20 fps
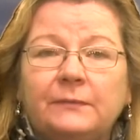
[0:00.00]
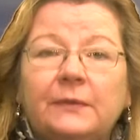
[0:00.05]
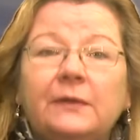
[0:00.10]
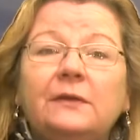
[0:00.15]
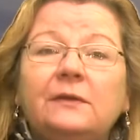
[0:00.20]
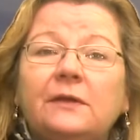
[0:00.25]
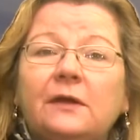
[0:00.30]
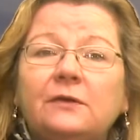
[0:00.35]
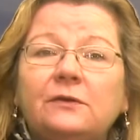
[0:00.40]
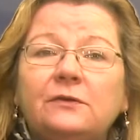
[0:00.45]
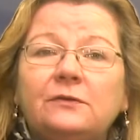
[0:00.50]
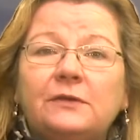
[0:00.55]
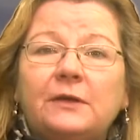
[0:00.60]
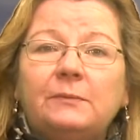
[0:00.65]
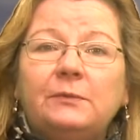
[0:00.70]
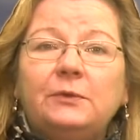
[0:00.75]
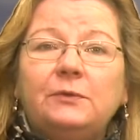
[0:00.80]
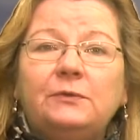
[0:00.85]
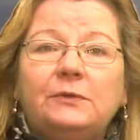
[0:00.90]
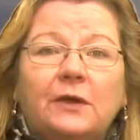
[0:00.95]
Dr.
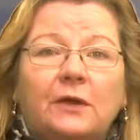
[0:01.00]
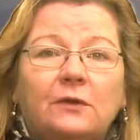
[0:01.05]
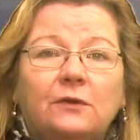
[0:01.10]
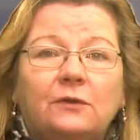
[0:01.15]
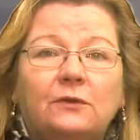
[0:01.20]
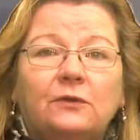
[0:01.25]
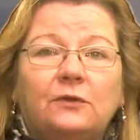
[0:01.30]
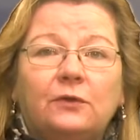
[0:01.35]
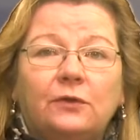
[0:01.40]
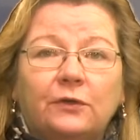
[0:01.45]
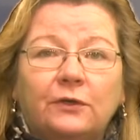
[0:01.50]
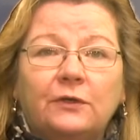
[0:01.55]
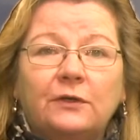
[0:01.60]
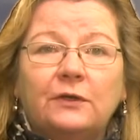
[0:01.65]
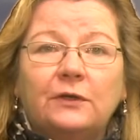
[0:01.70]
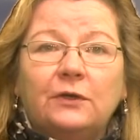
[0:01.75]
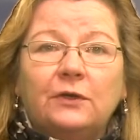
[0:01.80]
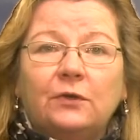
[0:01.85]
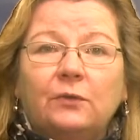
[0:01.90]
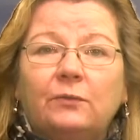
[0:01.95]
W. Donald Cook,
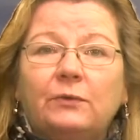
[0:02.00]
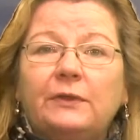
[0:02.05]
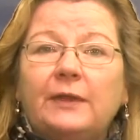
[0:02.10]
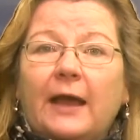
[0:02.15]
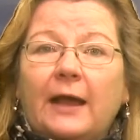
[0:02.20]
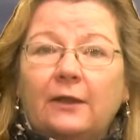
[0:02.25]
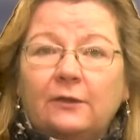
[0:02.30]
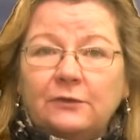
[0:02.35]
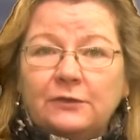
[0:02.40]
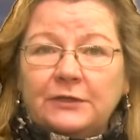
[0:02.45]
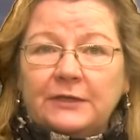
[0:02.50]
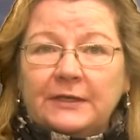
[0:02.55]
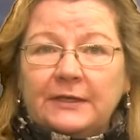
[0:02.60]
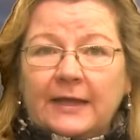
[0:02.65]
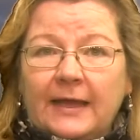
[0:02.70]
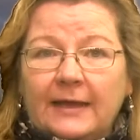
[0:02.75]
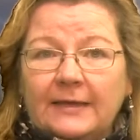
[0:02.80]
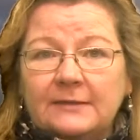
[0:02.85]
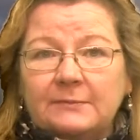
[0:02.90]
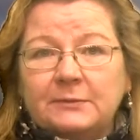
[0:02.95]
with allergy and
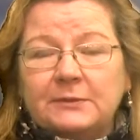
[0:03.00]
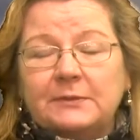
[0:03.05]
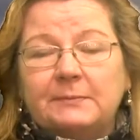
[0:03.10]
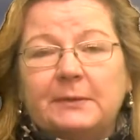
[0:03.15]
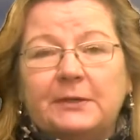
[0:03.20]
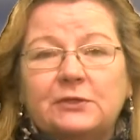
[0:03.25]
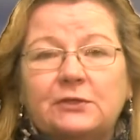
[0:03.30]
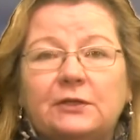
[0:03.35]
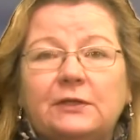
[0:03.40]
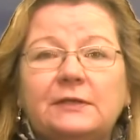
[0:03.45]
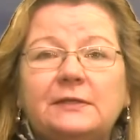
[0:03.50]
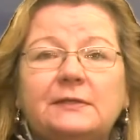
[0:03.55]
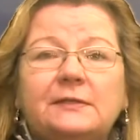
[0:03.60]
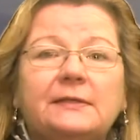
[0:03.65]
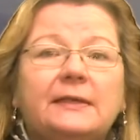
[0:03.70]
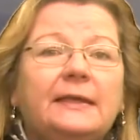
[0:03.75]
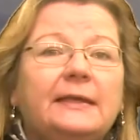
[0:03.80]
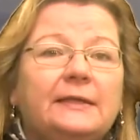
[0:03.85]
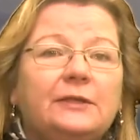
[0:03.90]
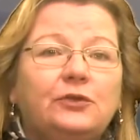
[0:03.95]
asthma specialists
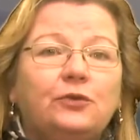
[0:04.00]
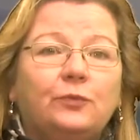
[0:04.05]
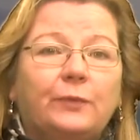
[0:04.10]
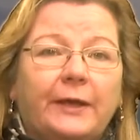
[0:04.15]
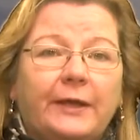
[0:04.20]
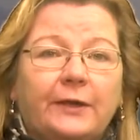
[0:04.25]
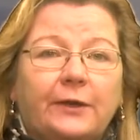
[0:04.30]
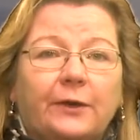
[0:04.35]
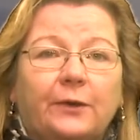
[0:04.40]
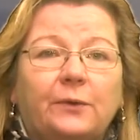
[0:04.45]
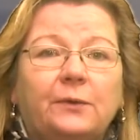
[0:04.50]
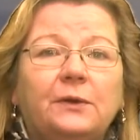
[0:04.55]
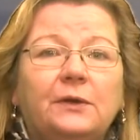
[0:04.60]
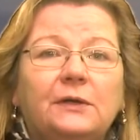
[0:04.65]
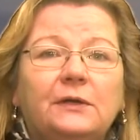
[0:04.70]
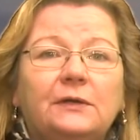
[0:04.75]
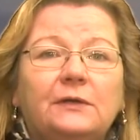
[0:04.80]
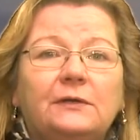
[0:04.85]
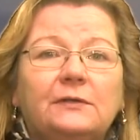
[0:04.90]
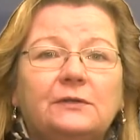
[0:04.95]
in Durango,
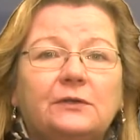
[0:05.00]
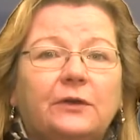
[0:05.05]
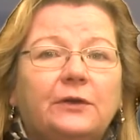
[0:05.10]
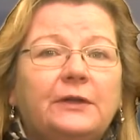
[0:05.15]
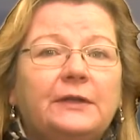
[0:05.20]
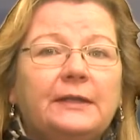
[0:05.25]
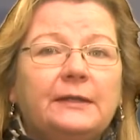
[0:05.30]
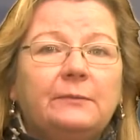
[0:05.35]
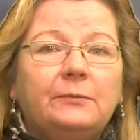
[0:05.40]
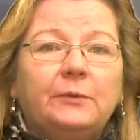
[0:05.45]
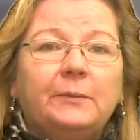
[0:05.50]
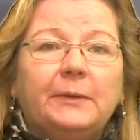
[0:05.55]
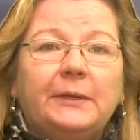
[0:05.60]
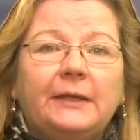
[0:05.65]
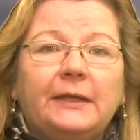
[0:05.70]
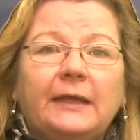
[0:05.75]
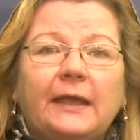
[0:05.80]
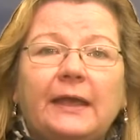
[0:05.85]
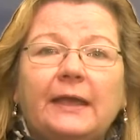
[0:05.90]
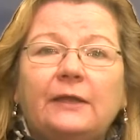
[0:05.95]
started
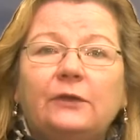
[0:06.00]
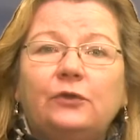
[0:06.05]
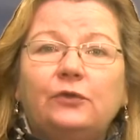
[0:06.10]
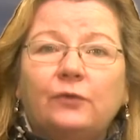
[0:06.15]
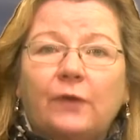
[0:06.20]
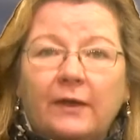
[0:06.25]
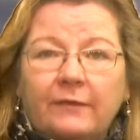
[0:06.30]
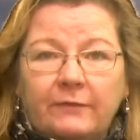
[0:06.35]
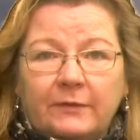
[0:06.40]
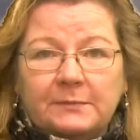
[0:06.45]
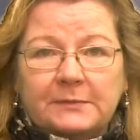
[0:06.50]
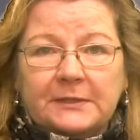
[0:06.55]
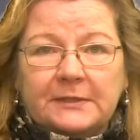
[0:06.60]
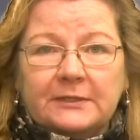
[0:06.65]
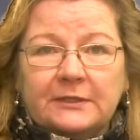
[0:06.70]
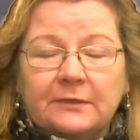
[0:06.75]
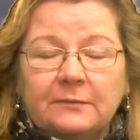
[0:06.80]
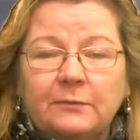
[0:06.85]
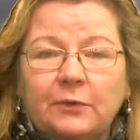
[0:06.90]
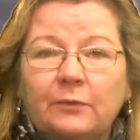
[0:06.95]
implementing a drive-up
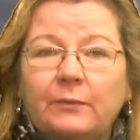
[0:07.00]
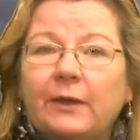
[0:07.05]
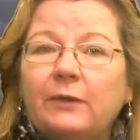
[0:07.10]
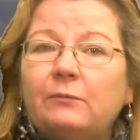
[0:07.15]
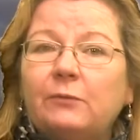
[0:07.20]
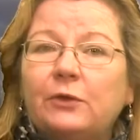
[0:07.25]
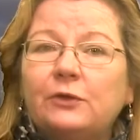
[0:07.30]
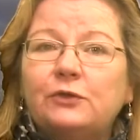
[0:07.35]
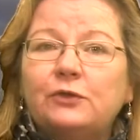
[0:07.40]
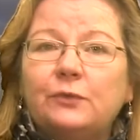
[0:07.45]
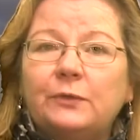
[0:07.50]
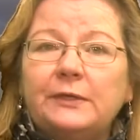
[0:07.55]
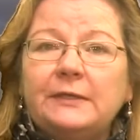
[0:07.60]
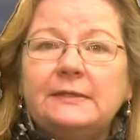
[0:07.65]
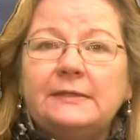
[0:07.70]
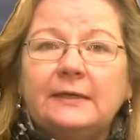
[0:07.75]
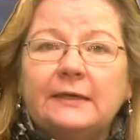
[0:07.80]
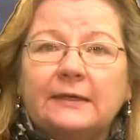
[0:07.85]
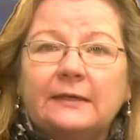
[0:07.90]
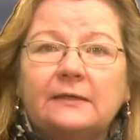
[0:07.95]
system around March
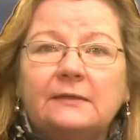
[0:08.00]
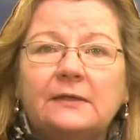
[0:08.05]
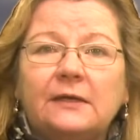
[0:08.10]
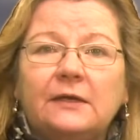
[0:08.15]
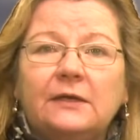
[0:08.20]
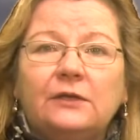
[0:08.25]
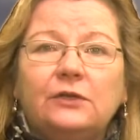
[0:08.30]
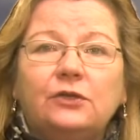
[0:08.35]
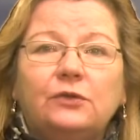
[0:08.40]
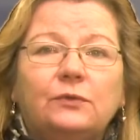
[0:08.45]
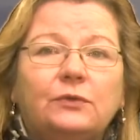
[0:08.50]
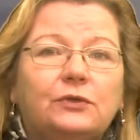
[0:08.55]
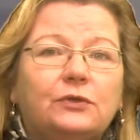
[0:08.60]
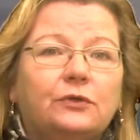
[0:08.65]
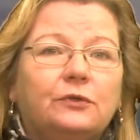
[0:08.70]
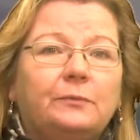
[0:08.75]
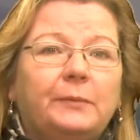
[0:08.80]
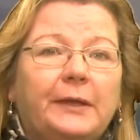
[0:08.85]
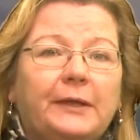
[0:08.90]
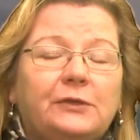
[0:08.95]
22nd to
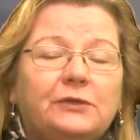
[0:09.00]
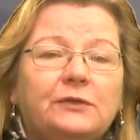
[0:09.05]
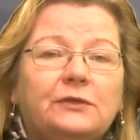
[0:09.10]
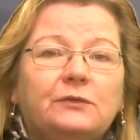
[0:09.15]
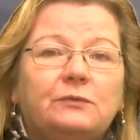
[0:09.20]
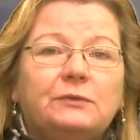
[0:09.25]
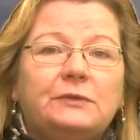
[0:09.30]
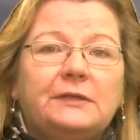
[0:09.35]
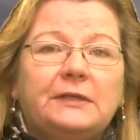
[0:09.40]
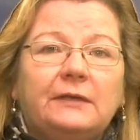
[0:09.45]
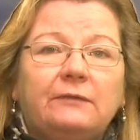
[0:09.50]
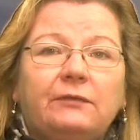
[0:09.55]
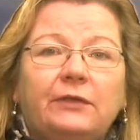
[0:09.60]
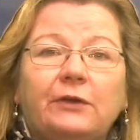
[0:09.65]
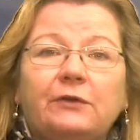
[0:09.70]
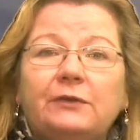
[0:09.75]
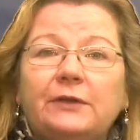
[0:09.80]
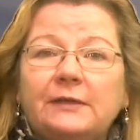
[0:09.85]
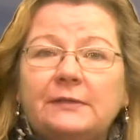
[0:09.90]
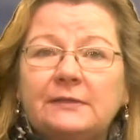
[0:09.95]
ensure patients receive
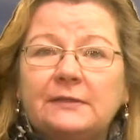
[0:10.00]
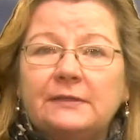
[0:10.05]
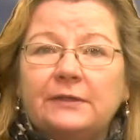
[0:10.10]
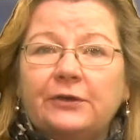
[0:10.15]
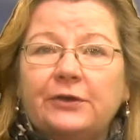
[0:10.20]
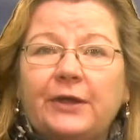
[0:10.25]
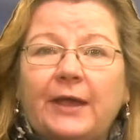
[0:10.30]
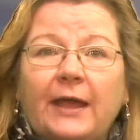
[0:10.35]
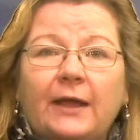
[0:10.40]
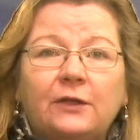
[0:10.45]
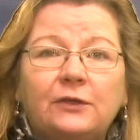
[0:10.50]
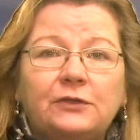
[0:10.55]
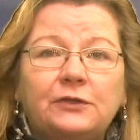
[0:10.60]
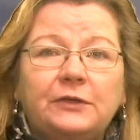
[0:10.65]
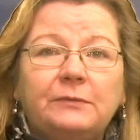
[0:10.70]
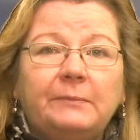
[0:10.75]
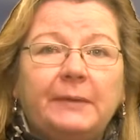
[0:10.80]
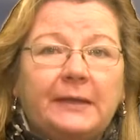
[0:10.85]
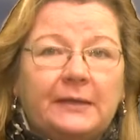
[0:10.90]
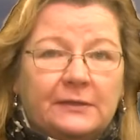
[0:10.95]
their necessary
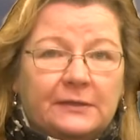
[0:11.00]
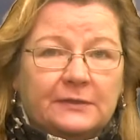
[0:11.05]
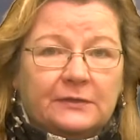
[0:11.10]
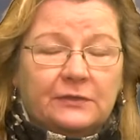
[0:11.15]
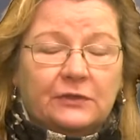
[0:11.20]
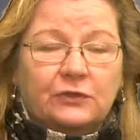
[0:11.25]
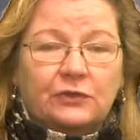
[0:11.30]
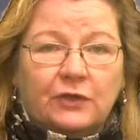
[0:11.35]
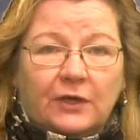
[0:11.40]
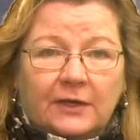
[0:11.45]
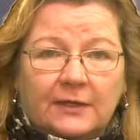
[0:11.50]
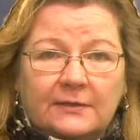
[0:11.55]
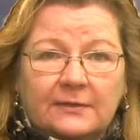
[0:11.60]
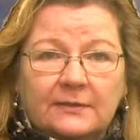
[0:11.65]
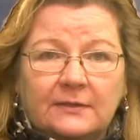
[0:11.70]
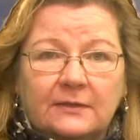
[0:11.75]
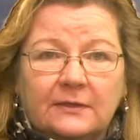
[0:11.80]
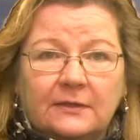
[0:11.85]
allergy maintenance shots.